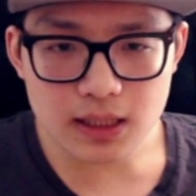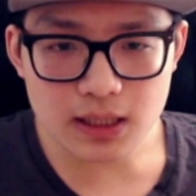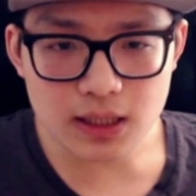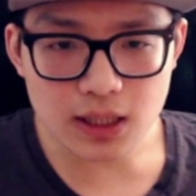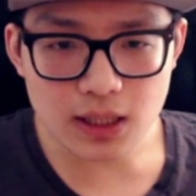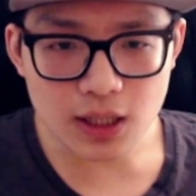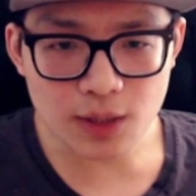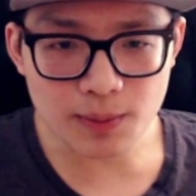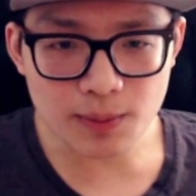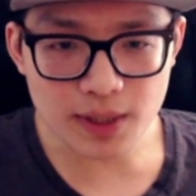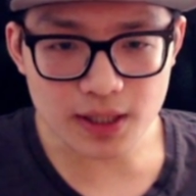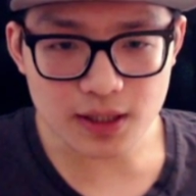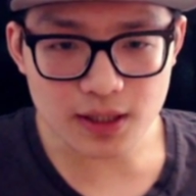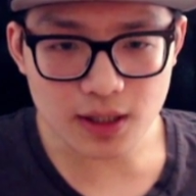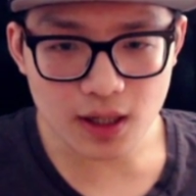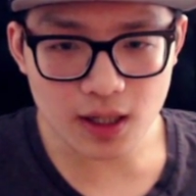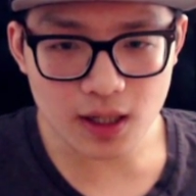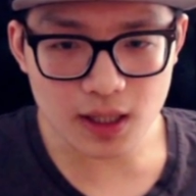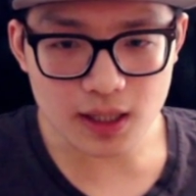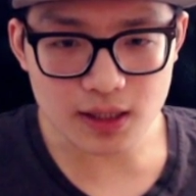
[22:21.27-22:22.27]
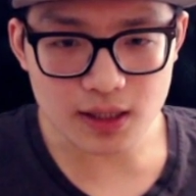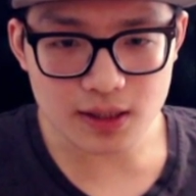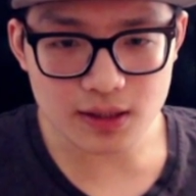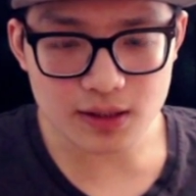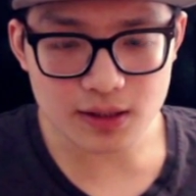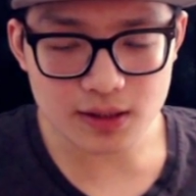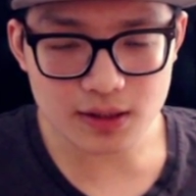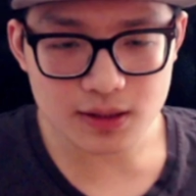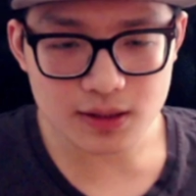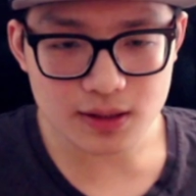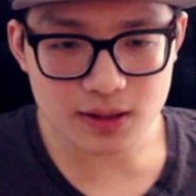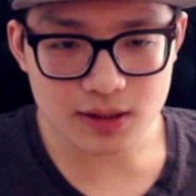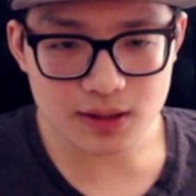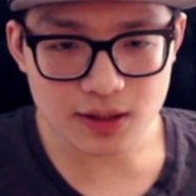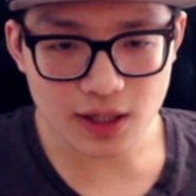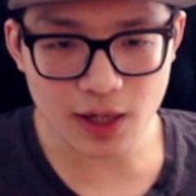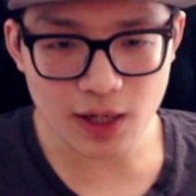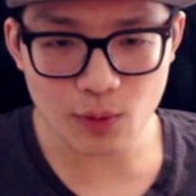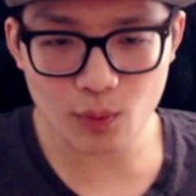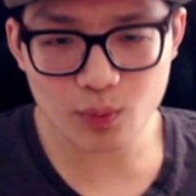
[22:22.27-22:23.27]
Oh my god.
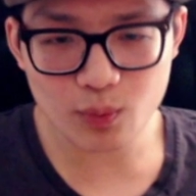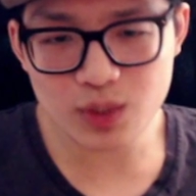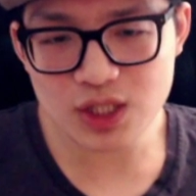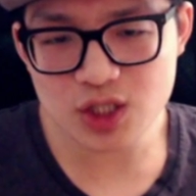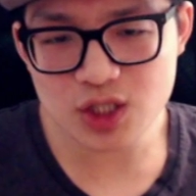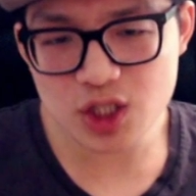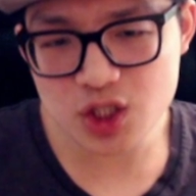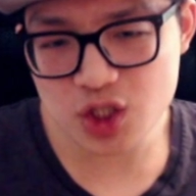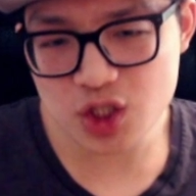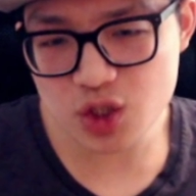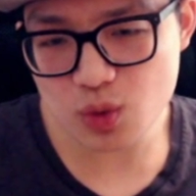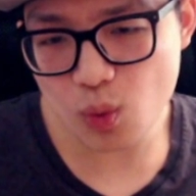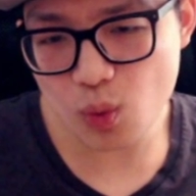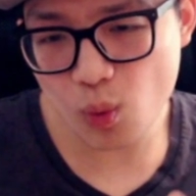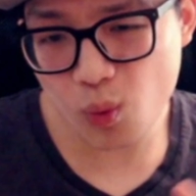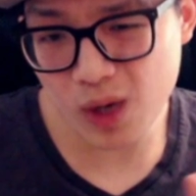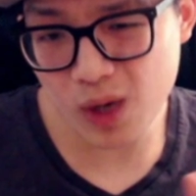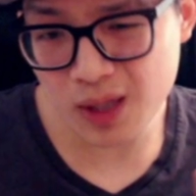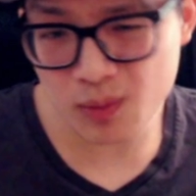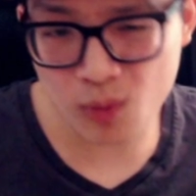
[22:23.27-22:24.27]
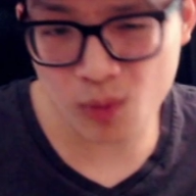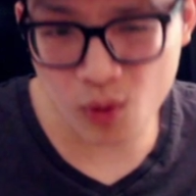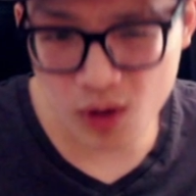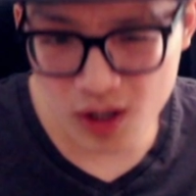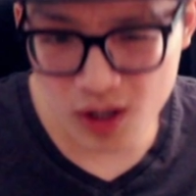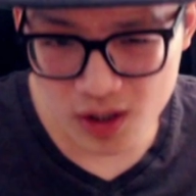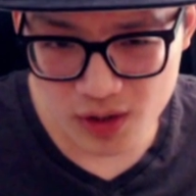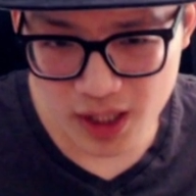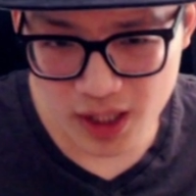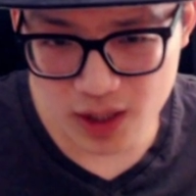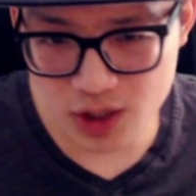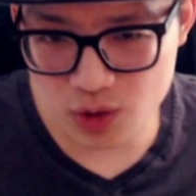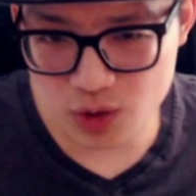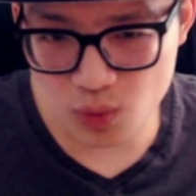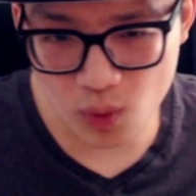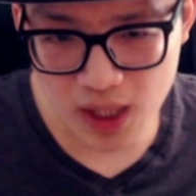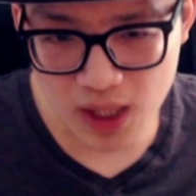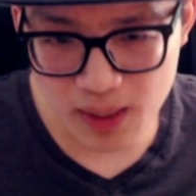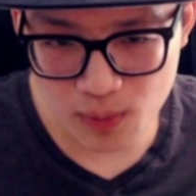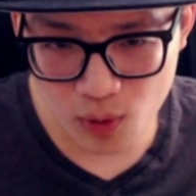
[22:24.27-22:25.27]
Okay, just one more? Okay, just
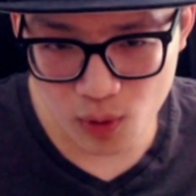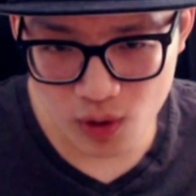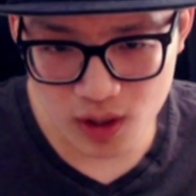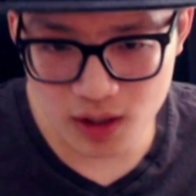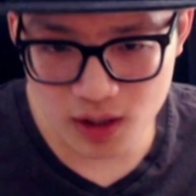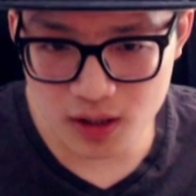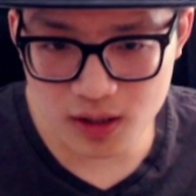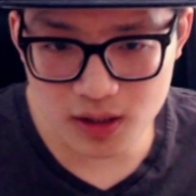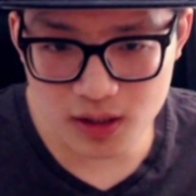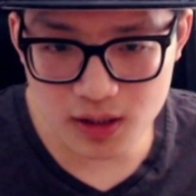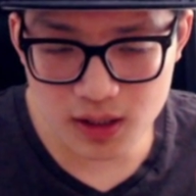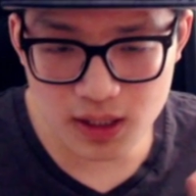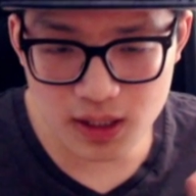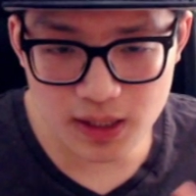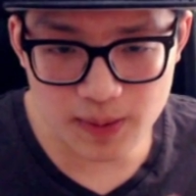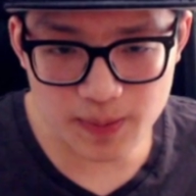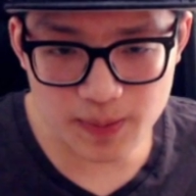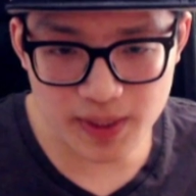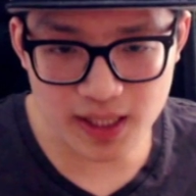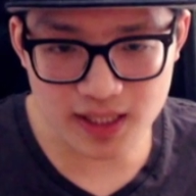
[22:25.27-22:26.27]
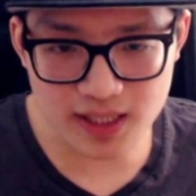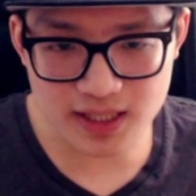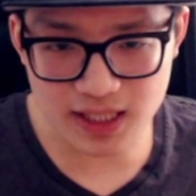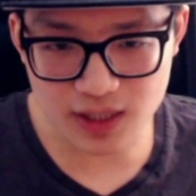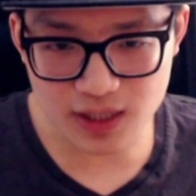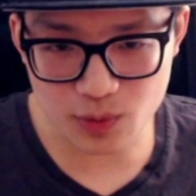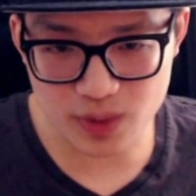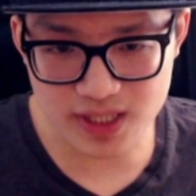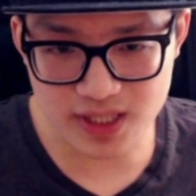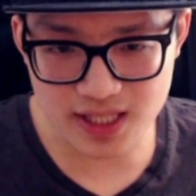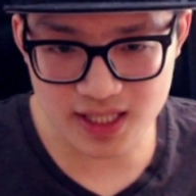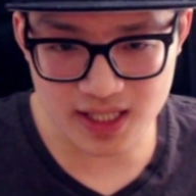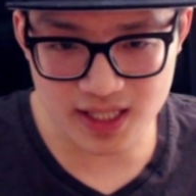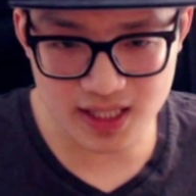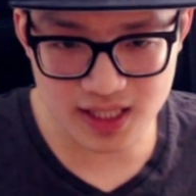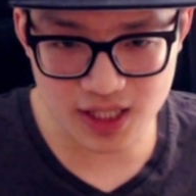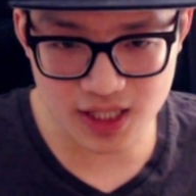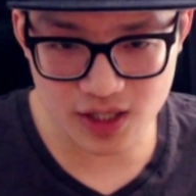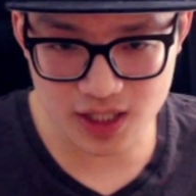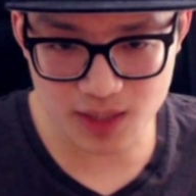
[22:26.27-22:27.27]
one more? Because, like, the
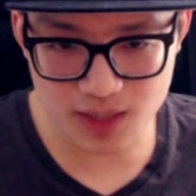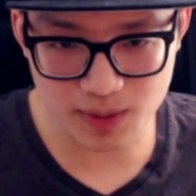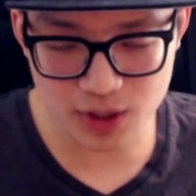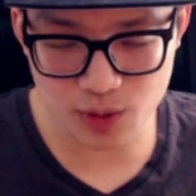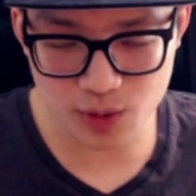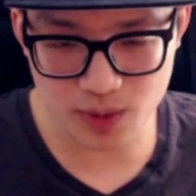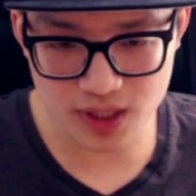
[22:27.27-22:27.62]
resistance here doesn't make too much